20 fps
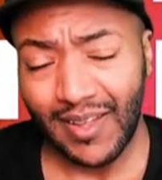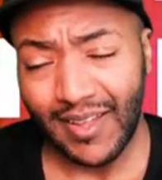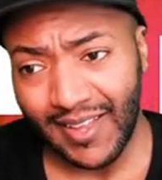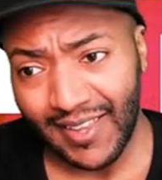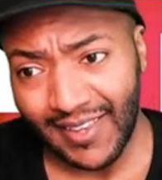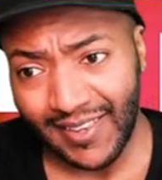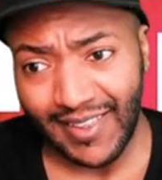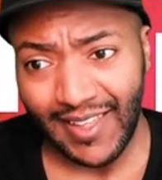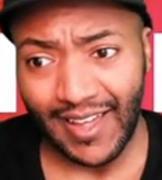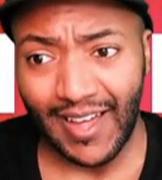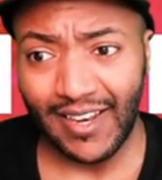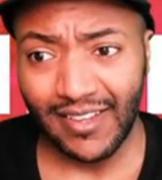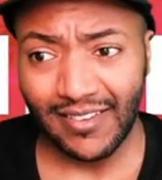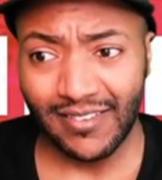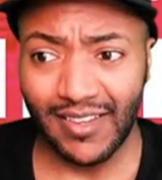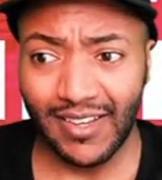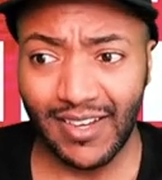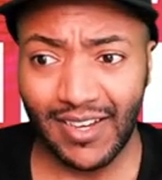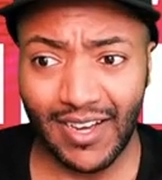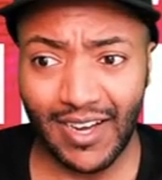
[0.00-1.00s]
And that
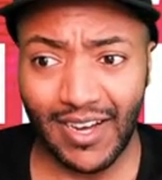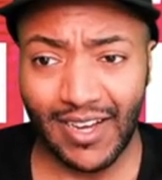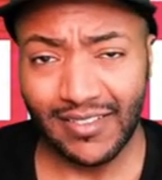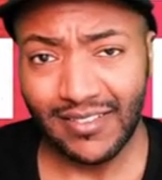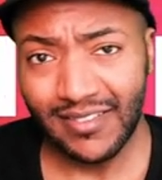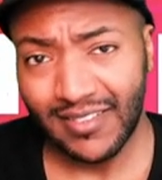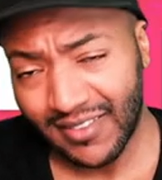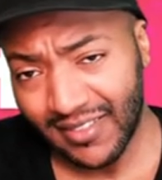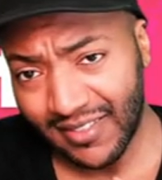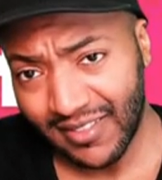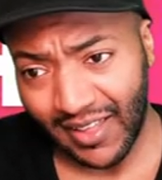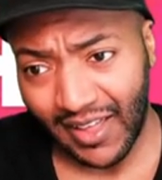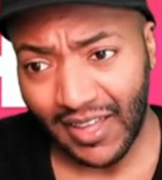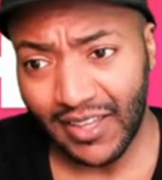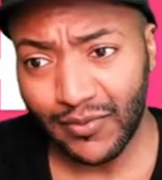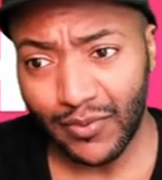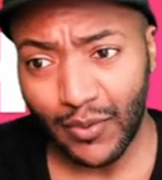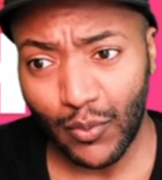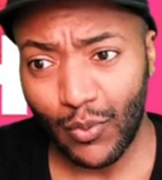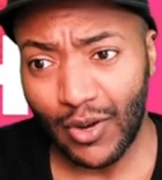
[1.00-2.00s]
is it, guys.
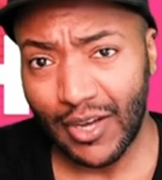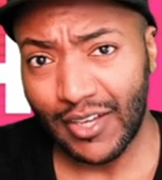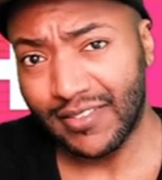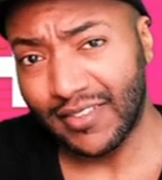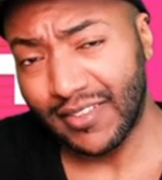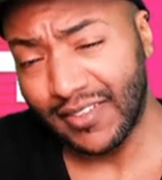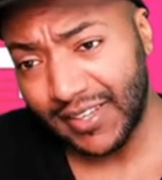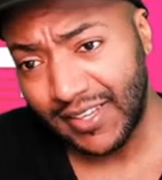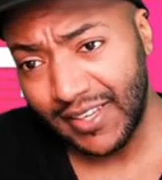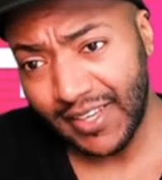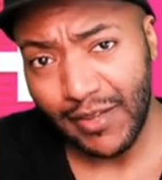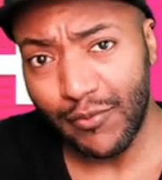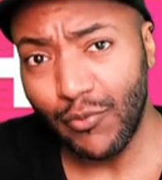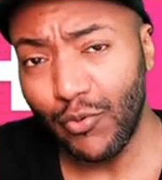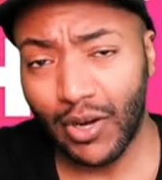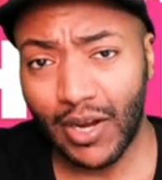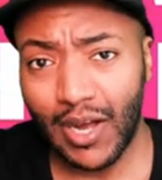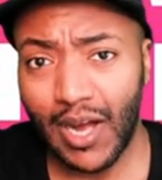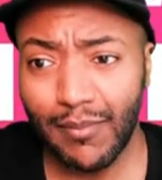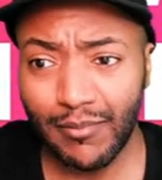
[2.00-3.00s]
Thanks for watching. Leave
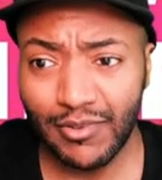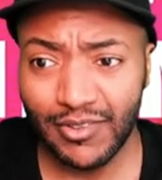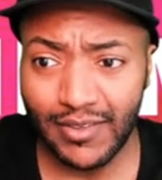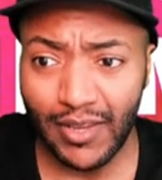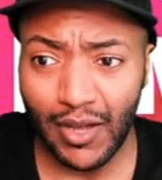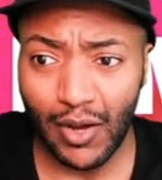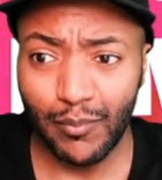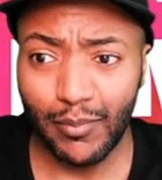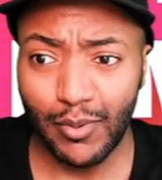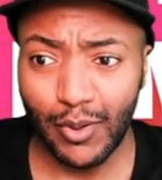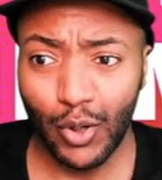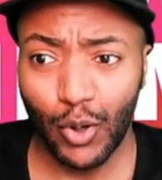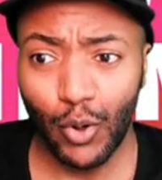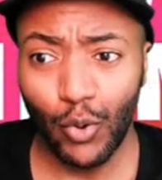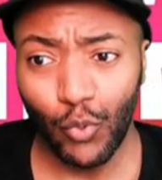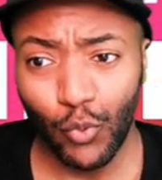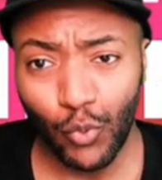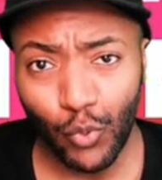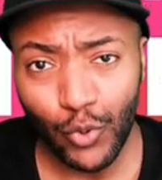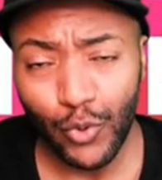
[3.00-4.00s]
your comments down
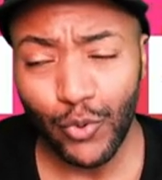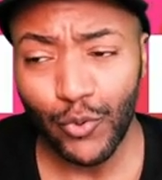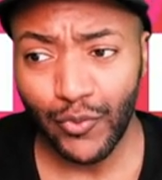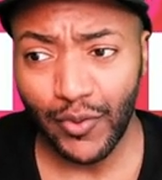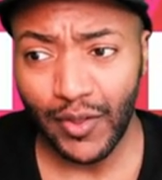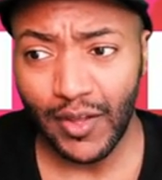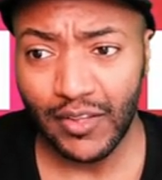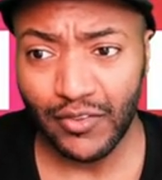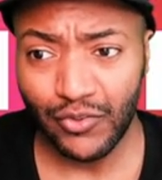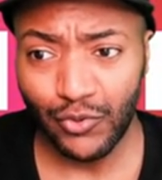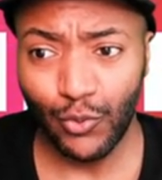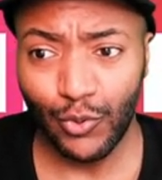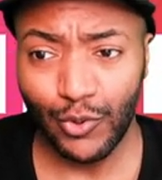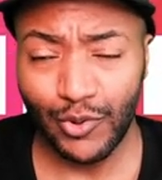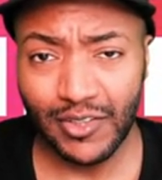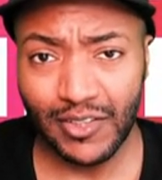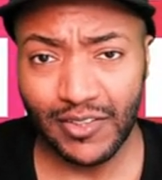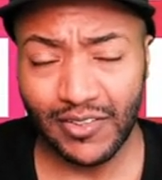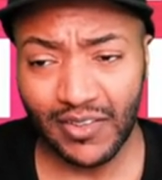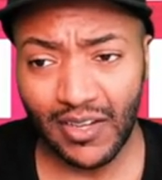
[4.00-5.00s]
below. Who you think is
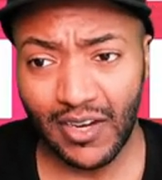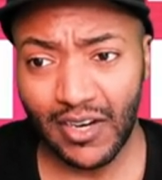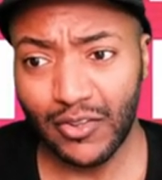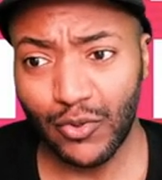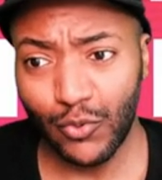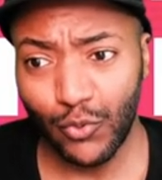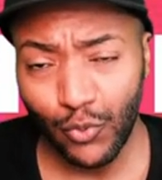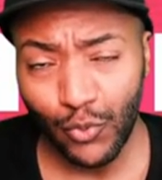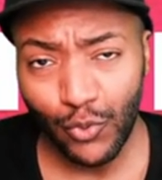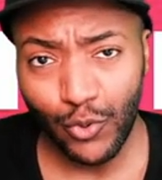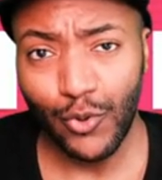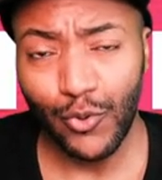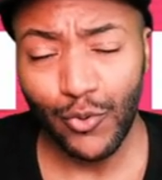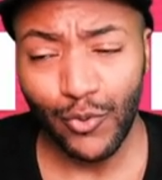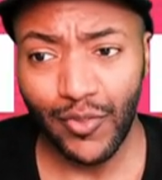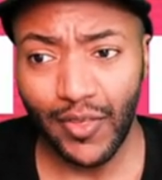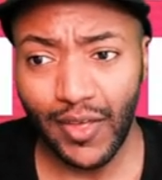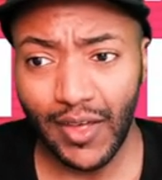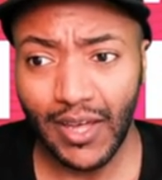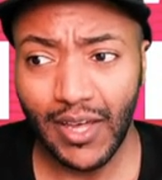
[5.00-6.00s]
going to start? Who do you
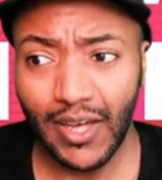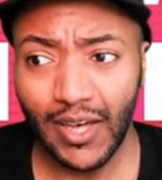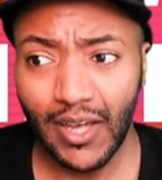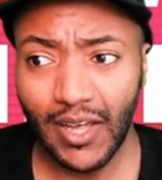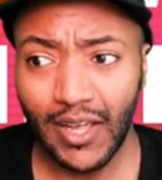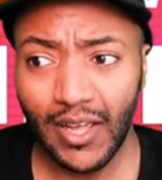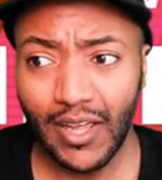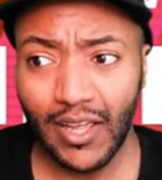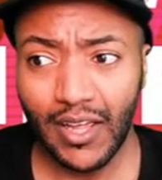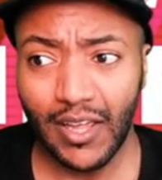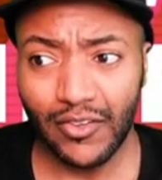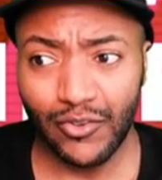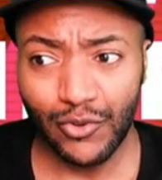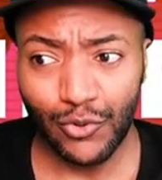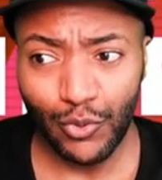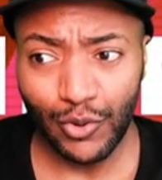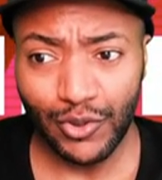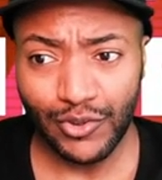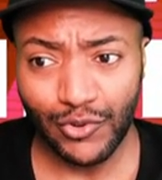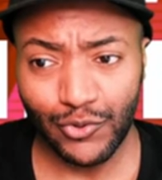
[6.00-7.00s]
think is
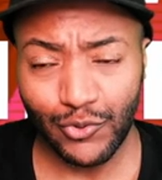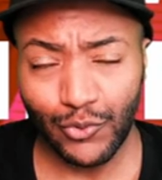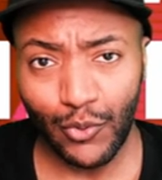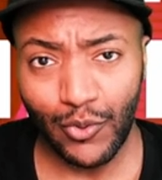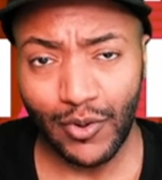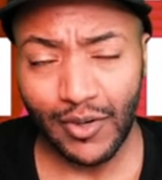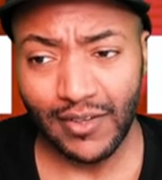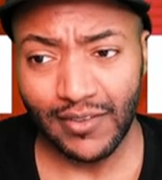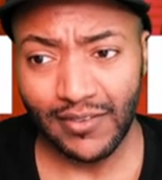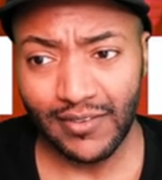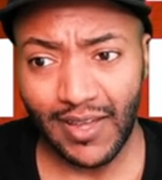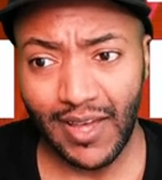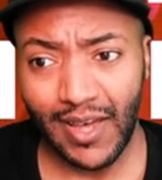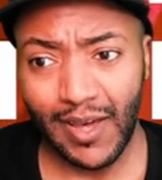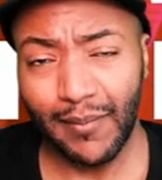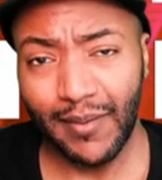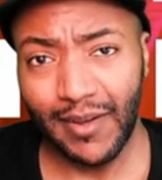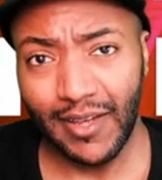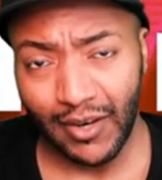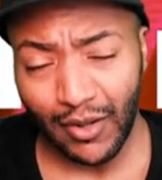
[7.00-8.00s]
going to score in this
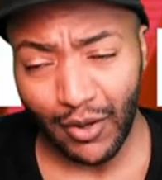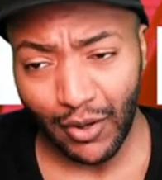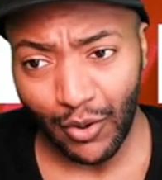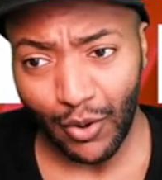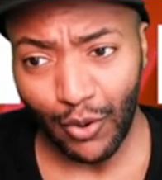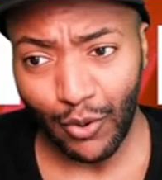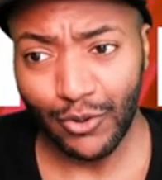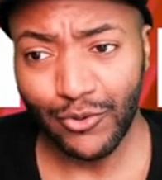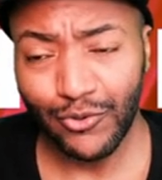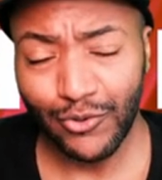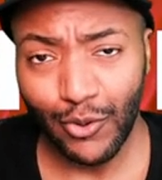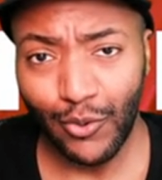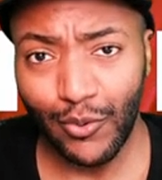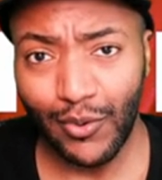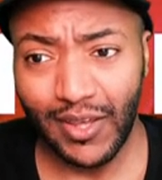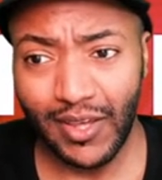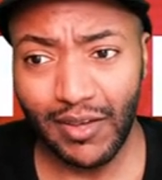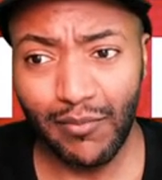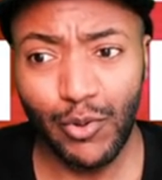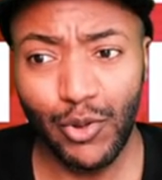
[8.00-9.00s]
game? And also
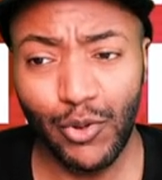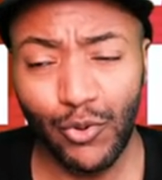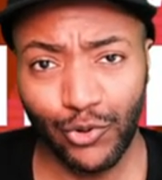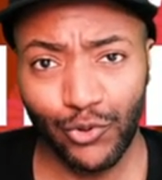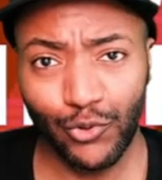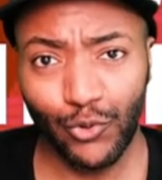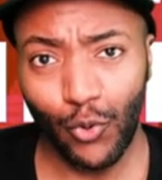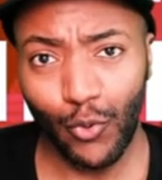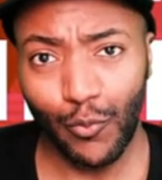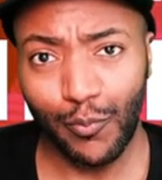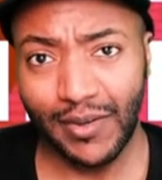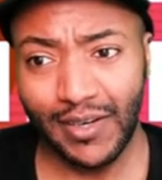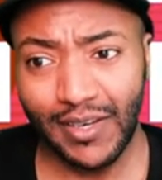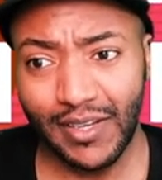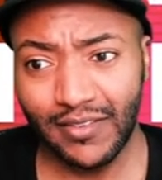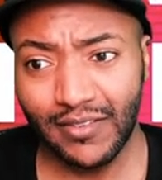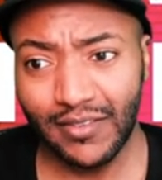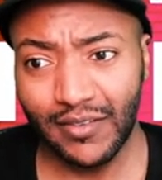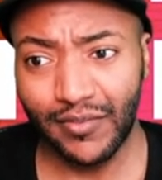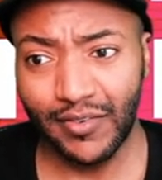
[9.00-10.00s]
give me your score
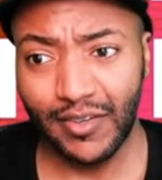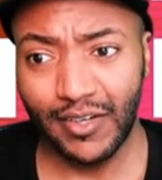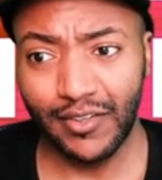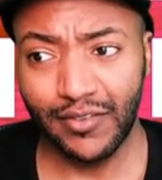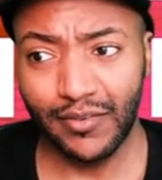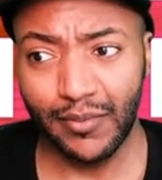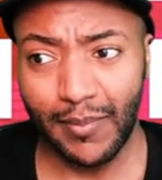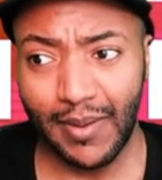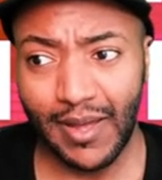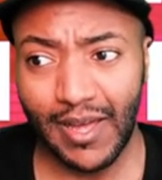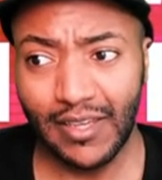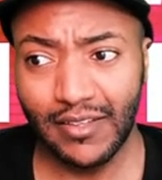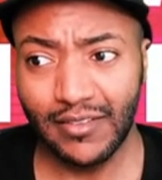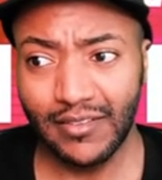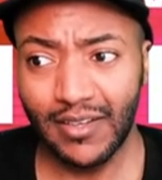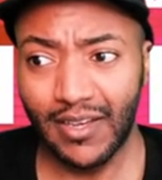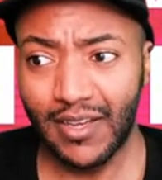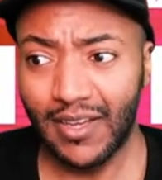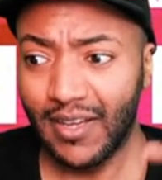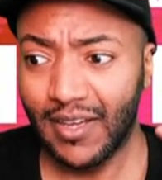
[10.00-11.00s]
prediction for this
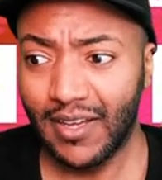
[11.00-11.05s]
match.